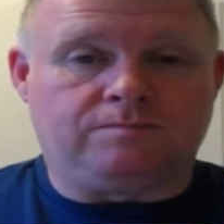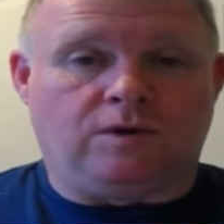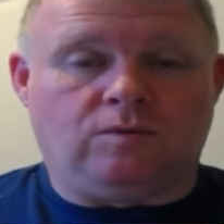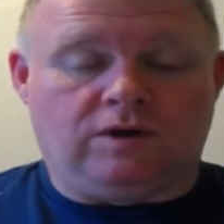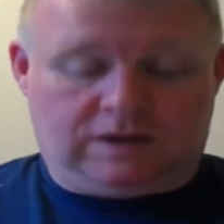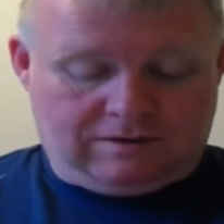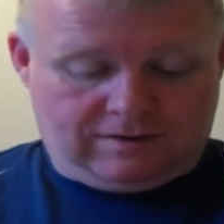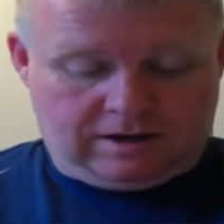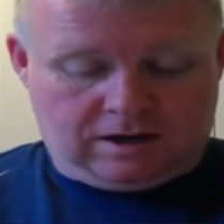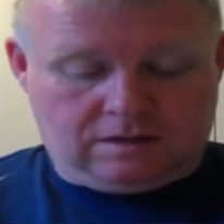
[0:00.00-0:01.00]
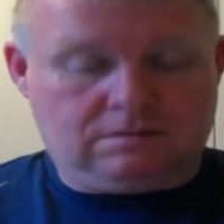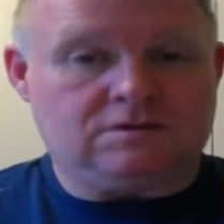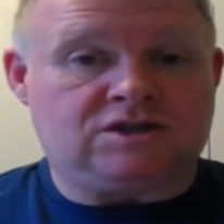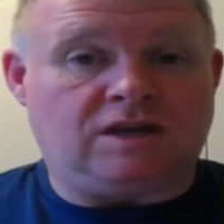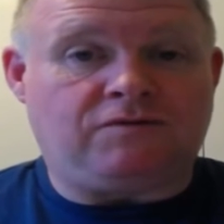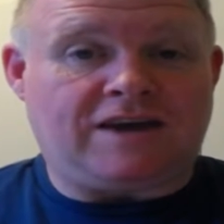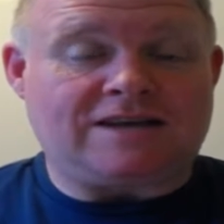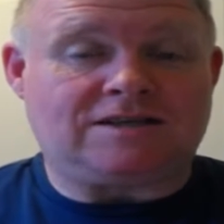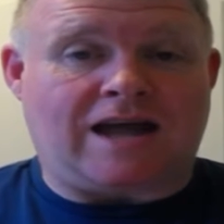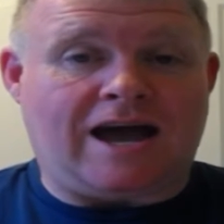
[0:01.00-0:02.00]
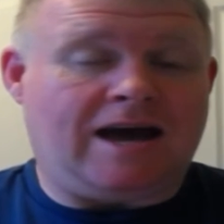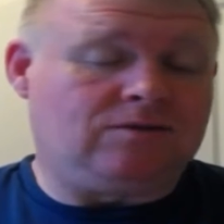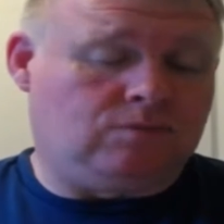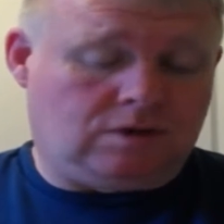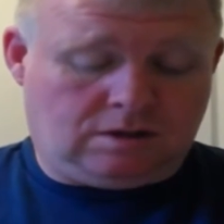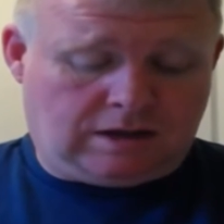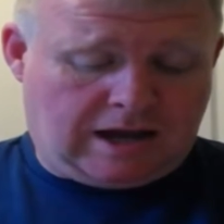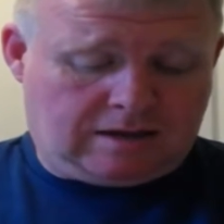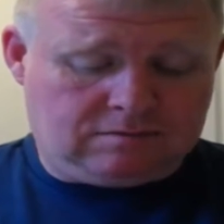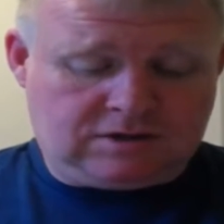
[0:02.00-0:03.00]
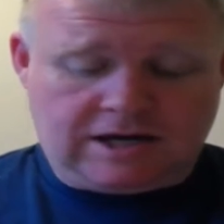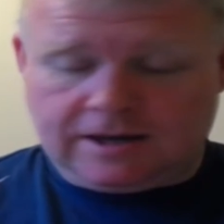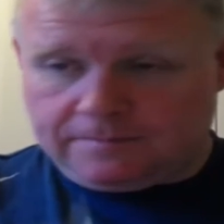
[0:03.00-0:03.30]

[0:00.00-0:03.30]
but we'll give it a sniff test and we'll see.